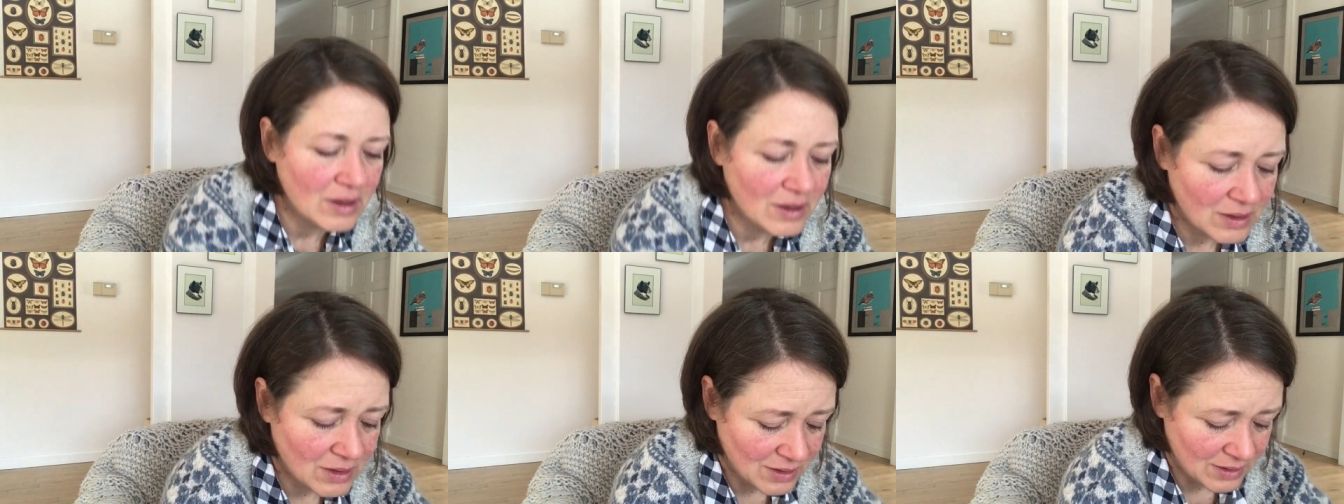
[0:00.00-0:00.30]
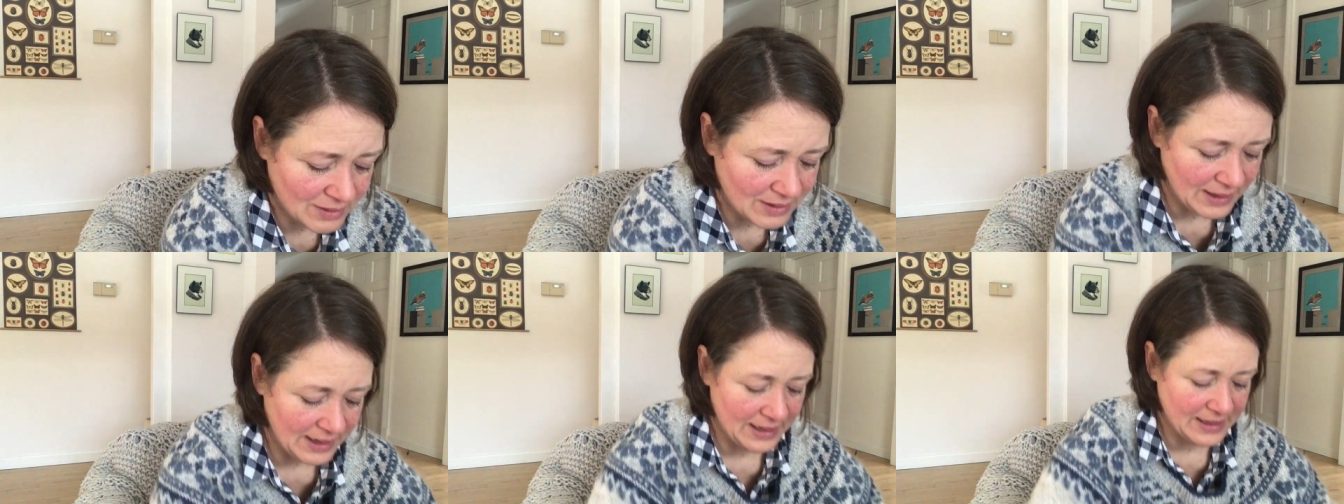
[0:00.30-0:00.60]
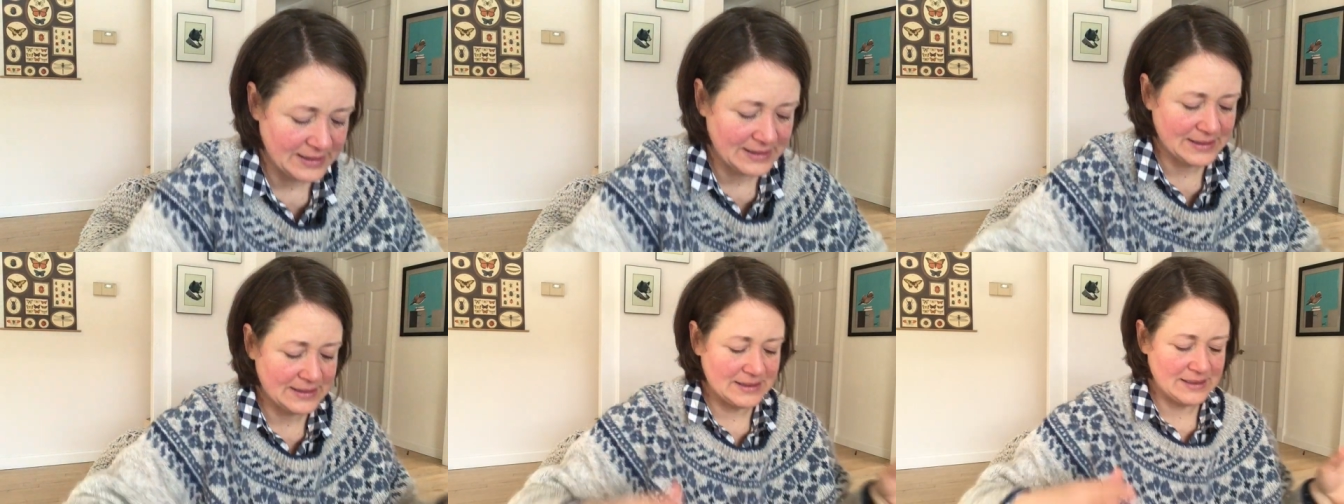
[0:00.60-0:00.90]
All right.
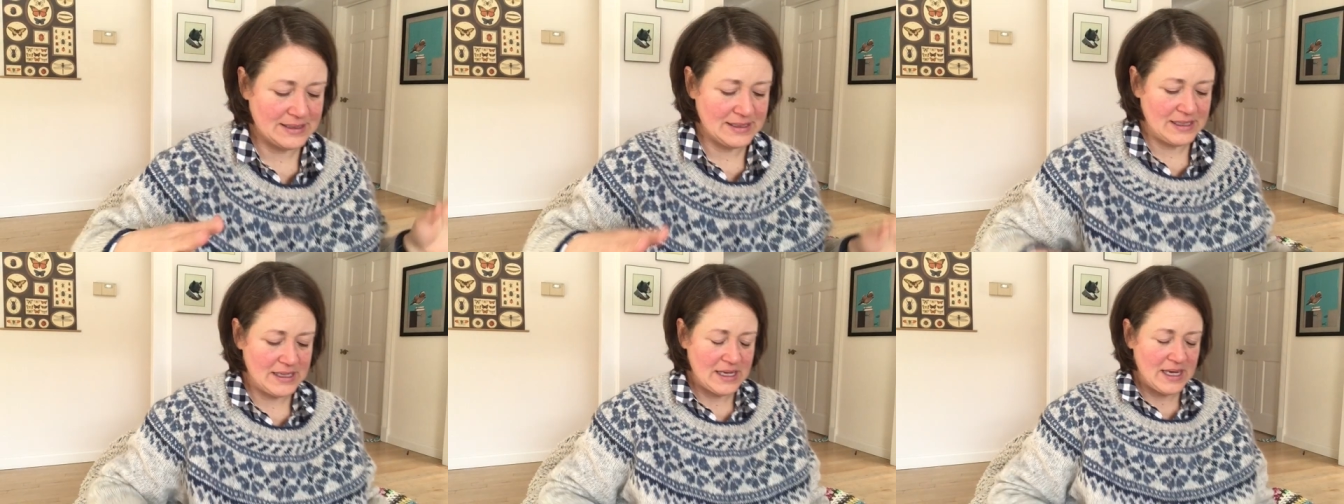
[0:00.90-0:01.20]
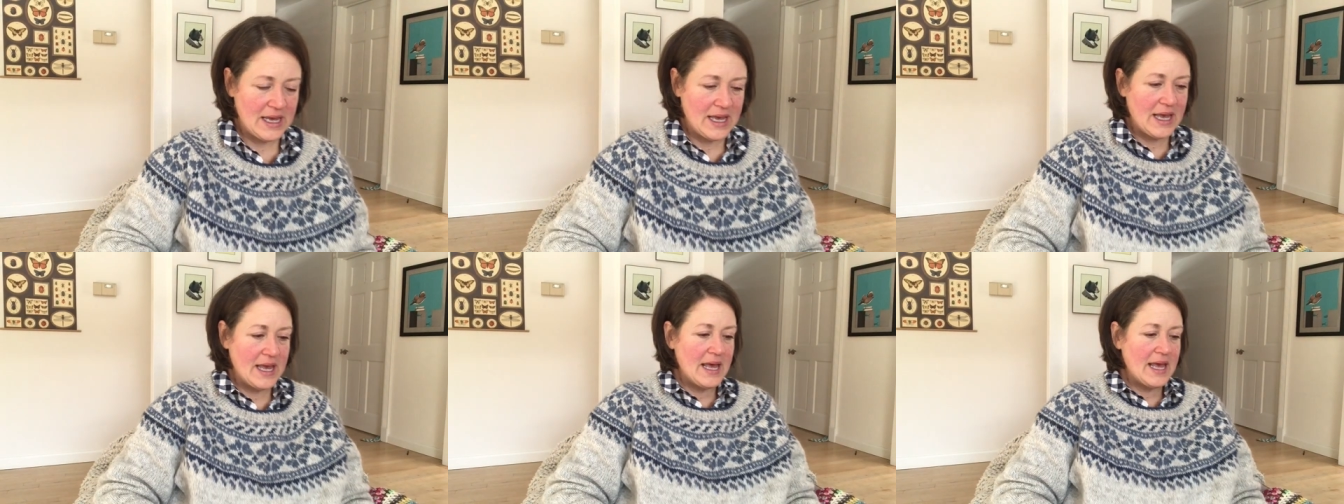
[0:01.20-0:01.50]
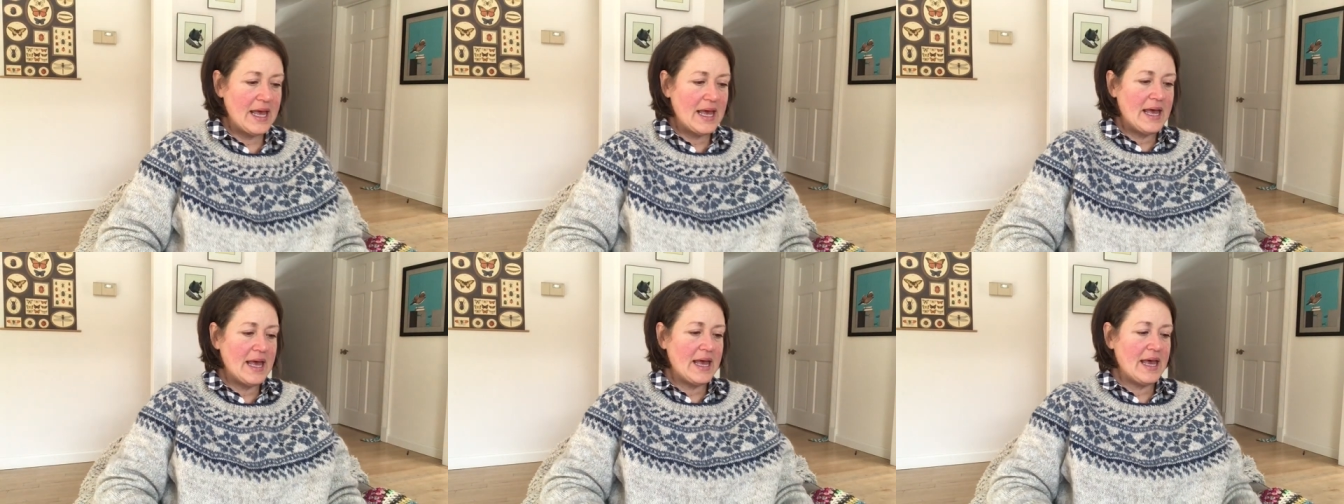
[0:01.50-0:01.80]

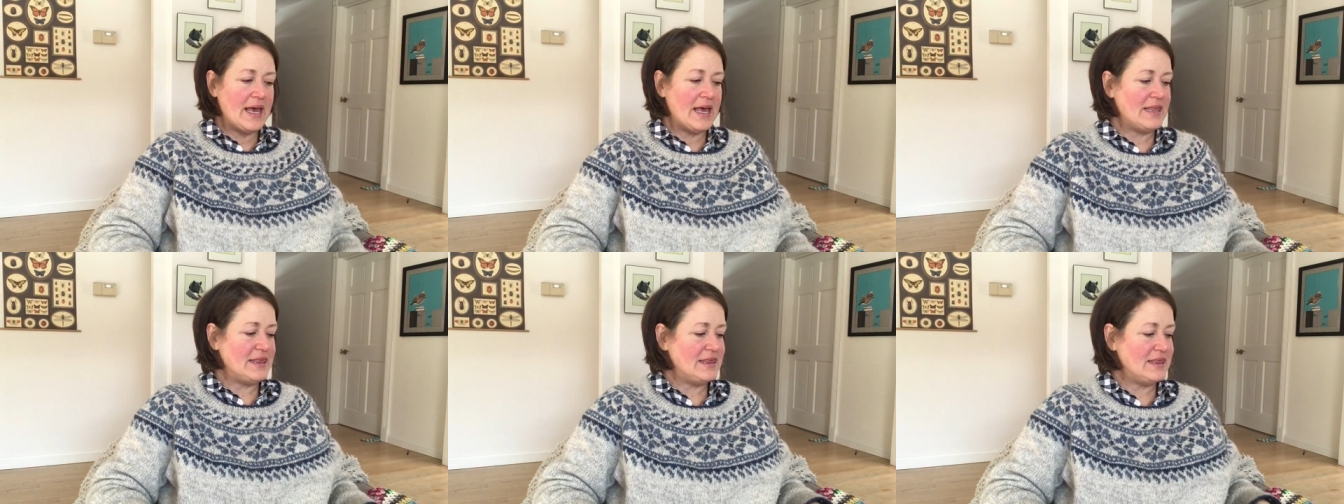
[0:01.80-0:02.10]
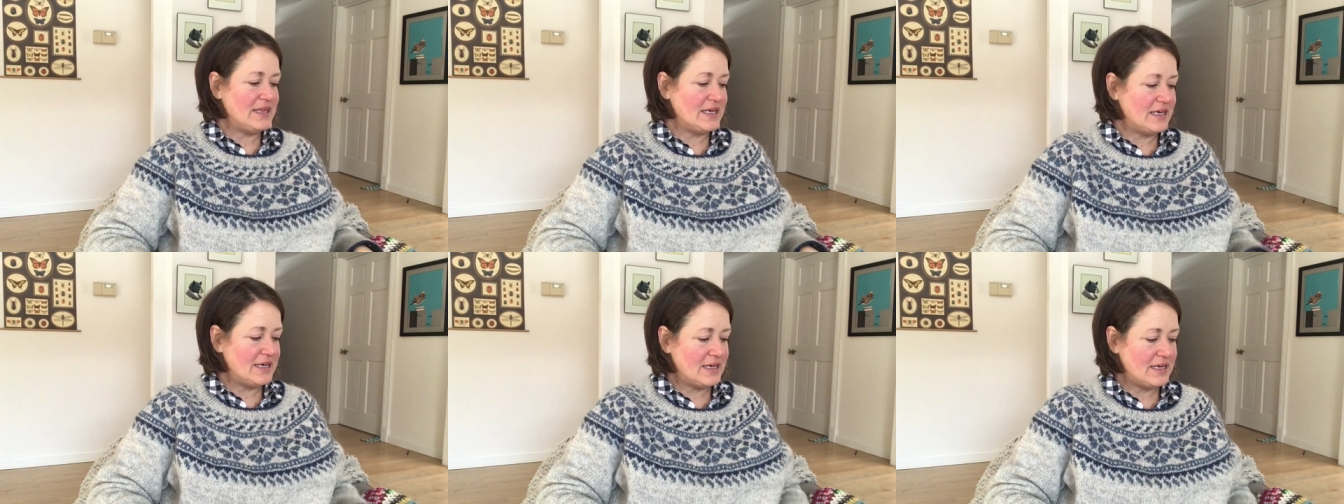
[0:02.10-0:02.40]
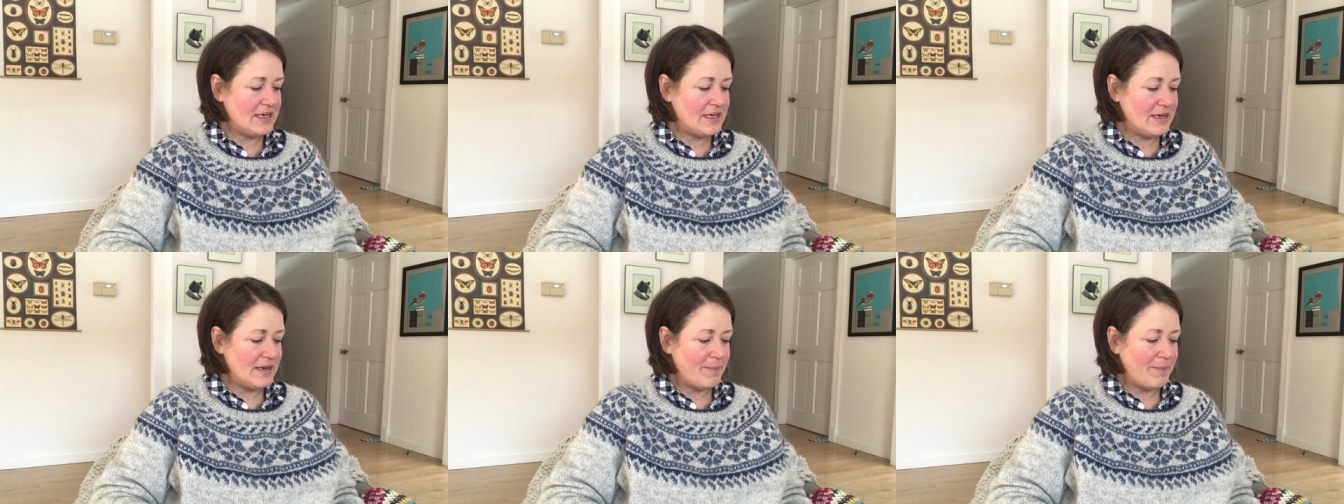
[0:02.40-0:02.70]
And
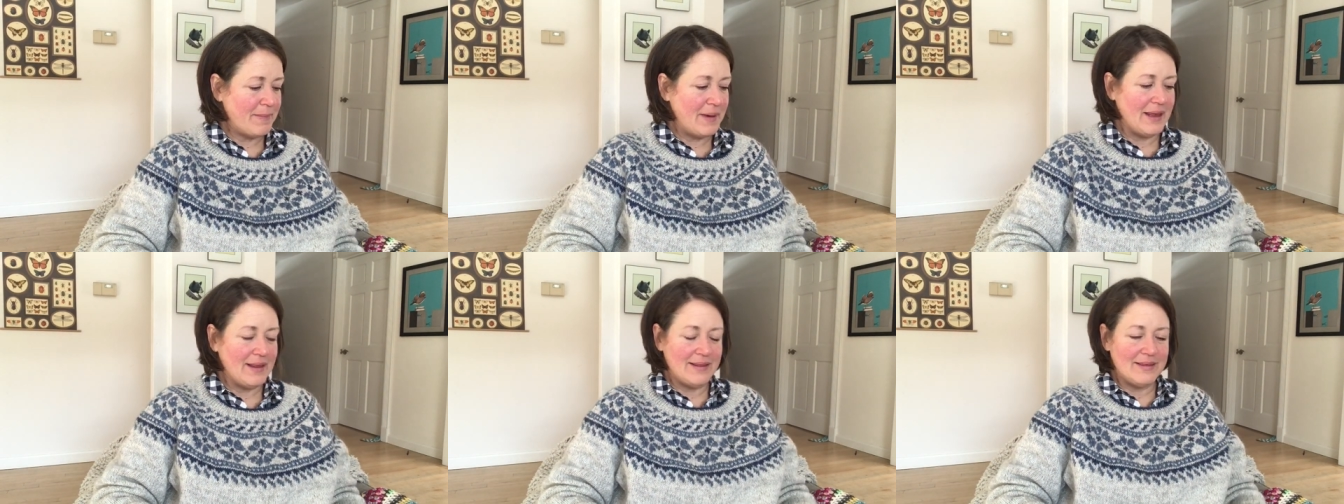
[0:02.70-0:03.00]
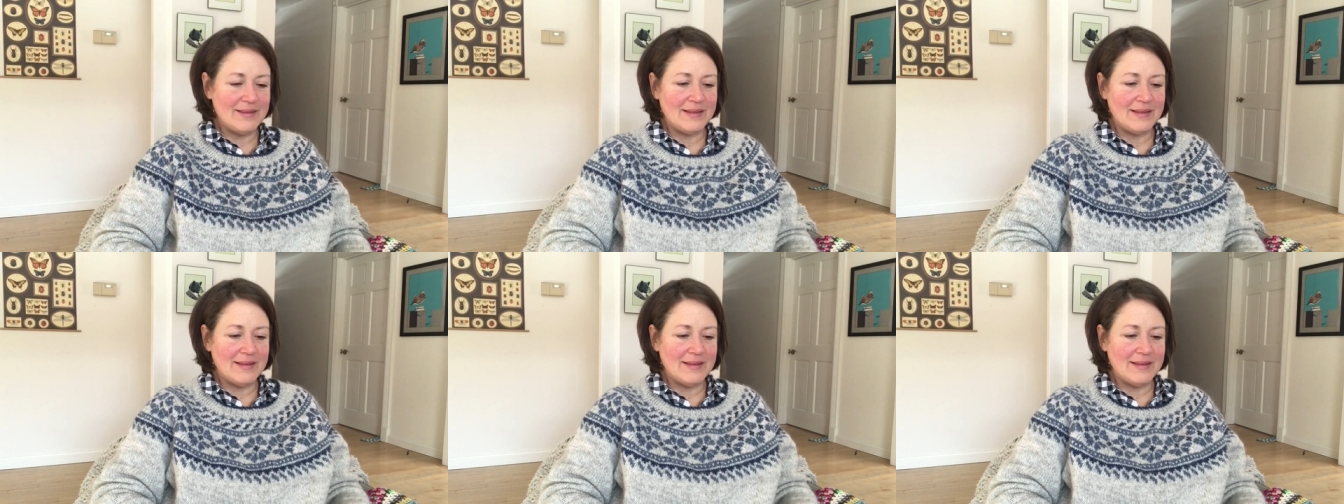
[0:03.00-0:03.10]
then my